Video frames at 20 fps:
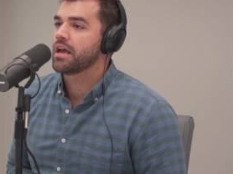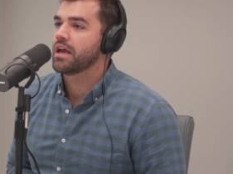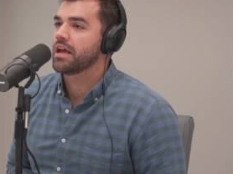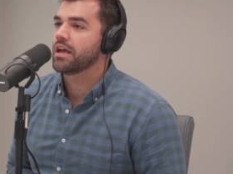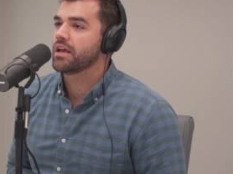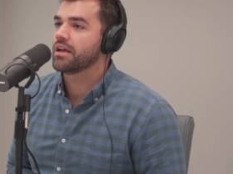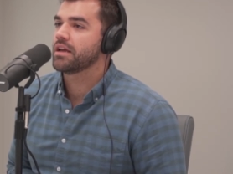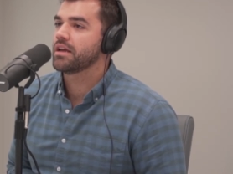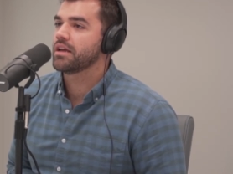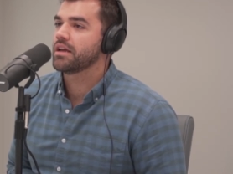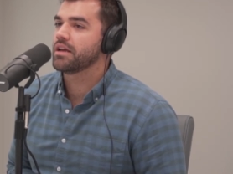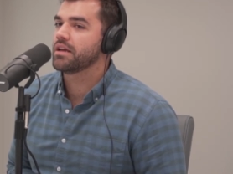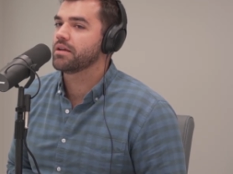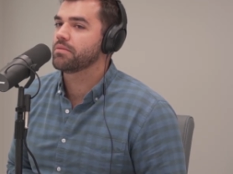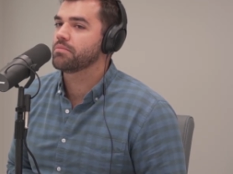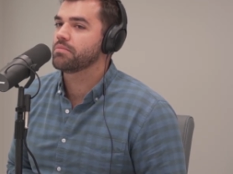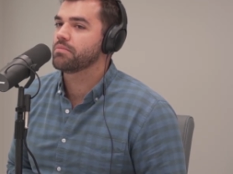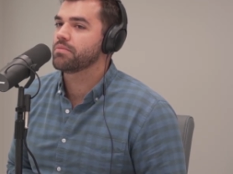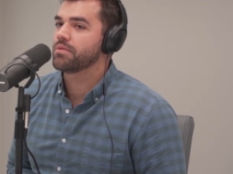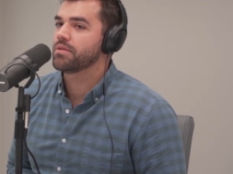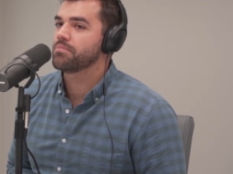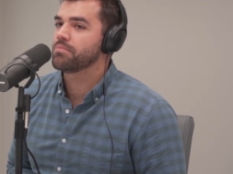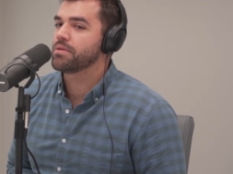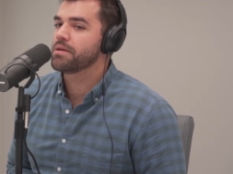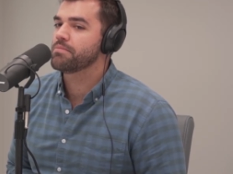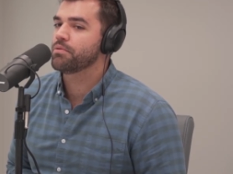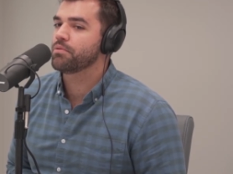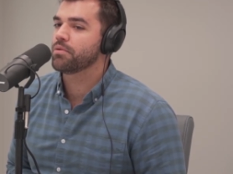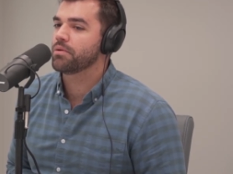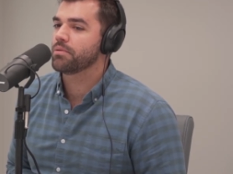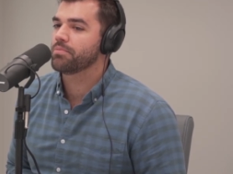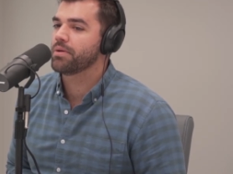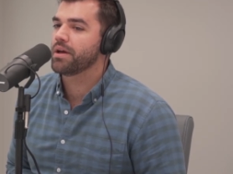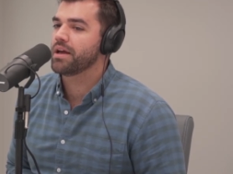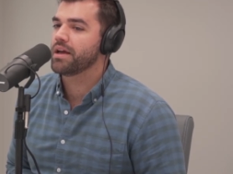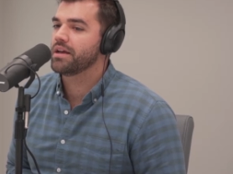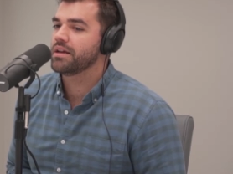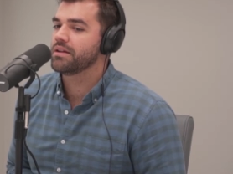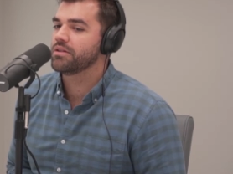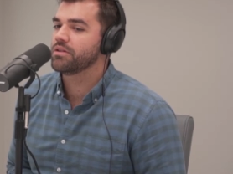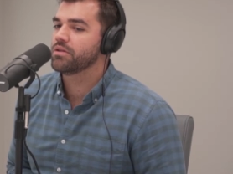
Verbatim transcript: And people were paid,